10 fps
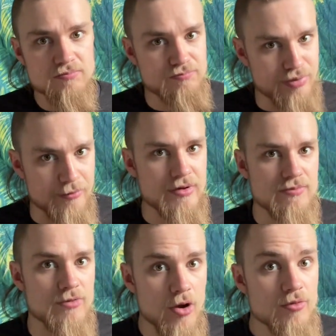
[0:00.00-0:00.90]
But we
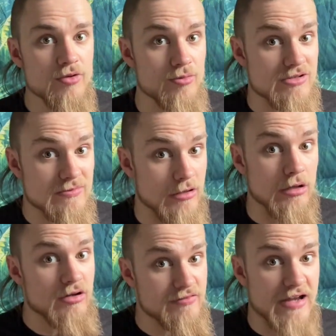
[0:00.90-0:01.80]
know that there was a
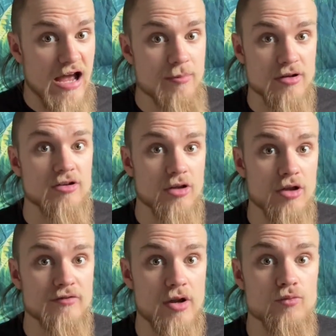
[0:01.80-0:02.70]
lot of carbon and a
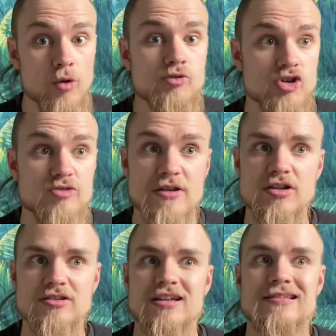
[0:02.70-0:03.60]
lot of eruptions
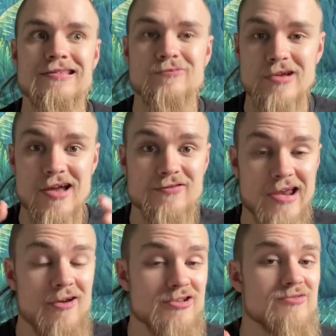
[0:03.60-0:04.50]
because we have
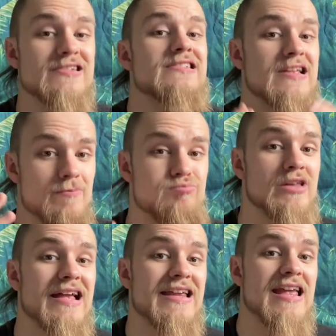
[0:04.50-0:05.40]
characteristic
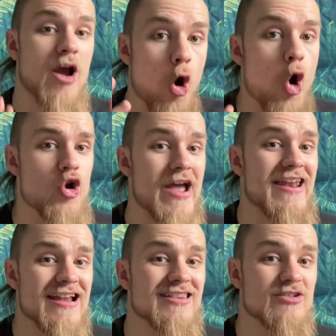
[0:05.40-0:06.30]
black,
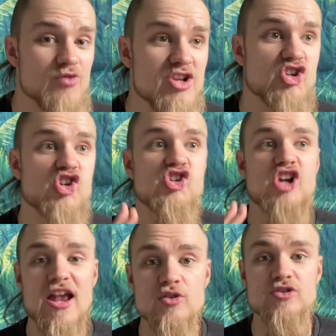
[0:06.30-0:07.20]
organically rich
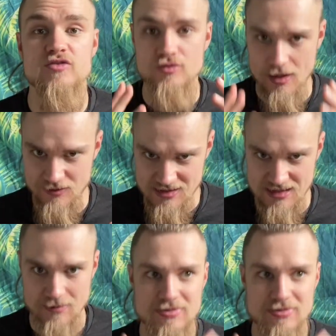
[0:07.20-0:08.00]
shales from around this time.